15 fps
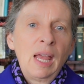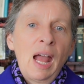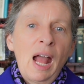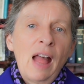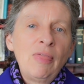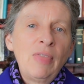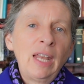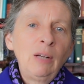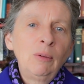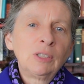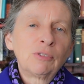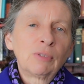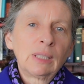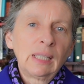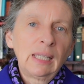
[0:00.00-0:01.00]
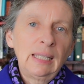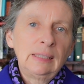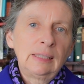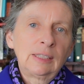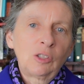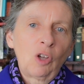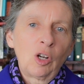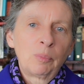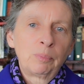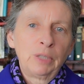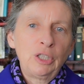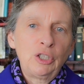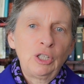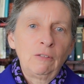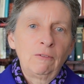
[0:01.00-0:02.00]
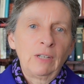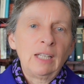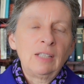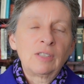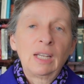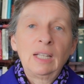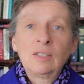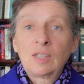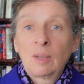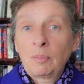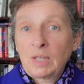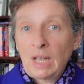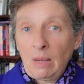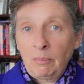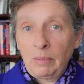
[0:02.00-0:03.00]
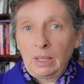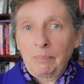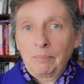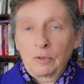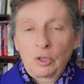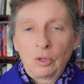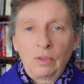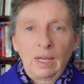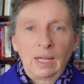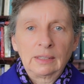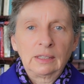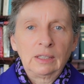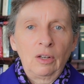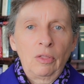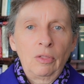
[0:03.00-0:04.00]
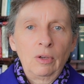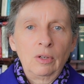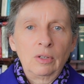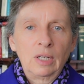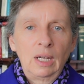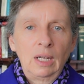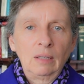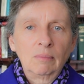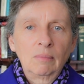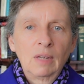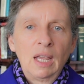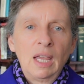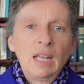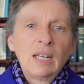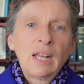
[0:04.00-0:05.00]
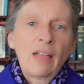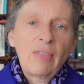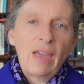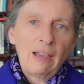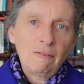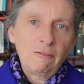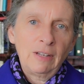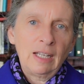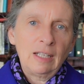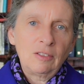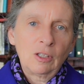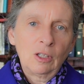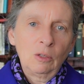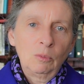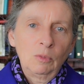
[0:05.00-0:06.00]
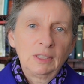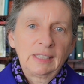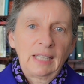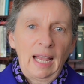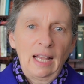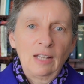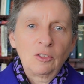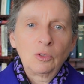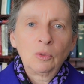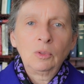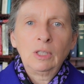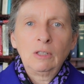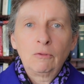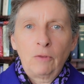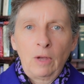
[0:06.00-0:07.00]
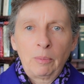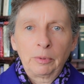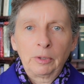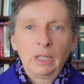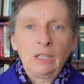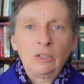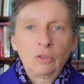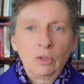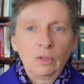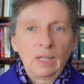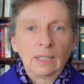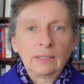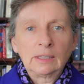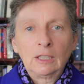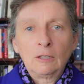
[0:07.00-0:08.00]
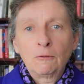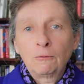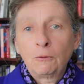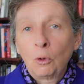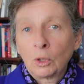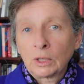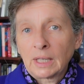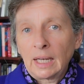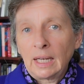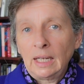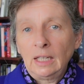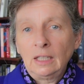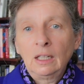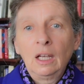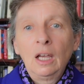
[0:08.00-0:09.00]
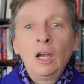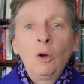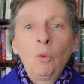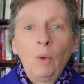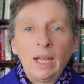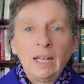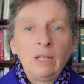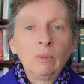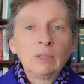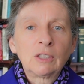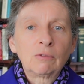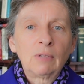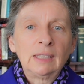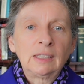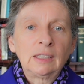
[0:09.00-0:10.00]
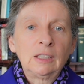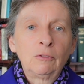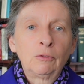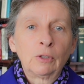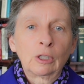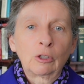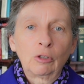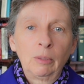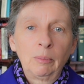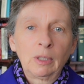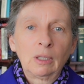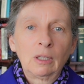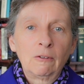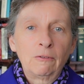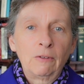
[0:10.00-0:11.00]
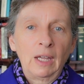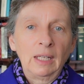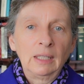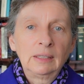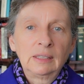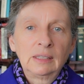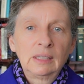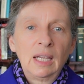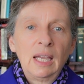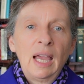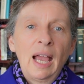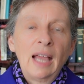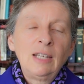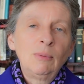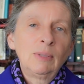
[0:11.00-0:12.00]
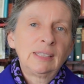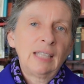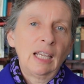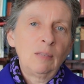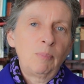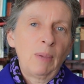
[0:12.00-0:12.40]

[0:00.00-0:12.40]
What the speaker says: And then he was released on a bridging visa in September 2013. Now that visa was cancelled in February 2014 when he was arrested for a criminal offence and he was sent